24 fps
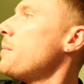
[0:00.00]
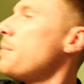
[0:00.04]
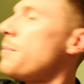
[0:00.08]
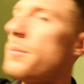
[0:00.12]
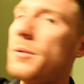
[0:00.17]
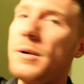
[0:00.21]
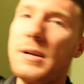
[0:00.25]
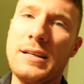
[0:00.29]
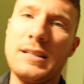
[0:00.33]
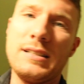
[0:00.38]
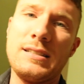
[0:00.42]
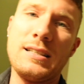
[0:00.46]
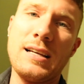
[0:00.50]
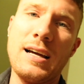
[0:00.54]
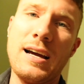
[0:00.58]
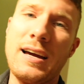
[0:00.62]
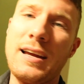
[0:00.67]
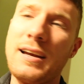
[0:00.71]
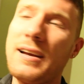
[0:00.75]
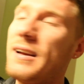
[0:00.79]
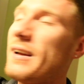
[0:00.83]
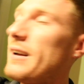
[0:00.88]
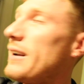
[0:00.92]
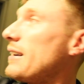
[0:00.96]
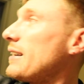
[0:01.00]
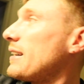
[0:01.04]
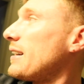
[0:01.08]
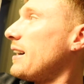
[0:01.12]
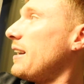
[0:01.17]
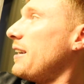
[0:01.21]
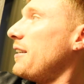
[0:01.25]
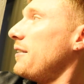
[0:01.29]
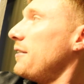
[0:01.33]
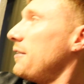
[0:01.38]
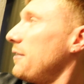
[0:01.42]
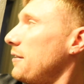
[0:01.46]
Pretty excited. I get
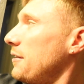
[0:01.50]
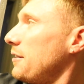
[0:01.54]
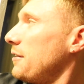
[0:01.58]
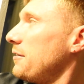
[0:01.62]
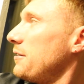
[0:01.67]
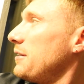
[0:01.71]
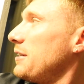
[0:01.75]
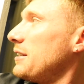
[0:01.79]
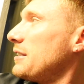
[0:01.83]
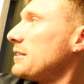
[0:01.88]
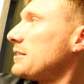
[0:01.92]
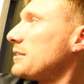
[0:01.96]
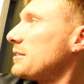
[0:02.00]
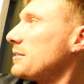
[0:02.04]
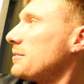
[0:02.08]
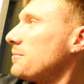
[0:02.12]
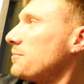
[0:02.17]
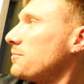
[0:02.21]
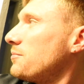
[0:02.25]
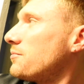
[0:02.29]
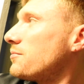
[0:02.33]
kind of nervous.